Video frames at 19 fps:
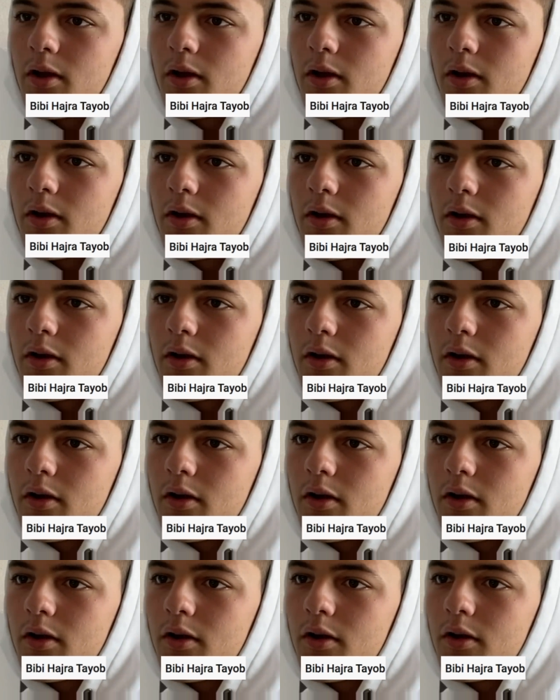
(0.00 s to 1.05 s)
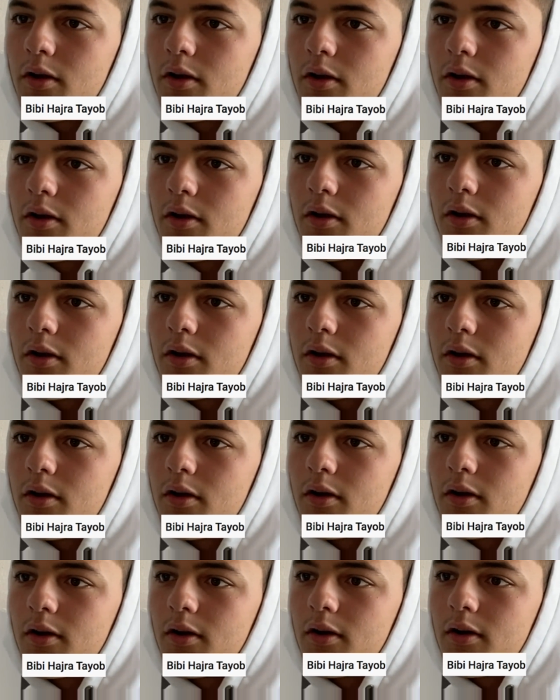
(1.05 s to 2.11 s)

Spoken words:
Nobody speaks.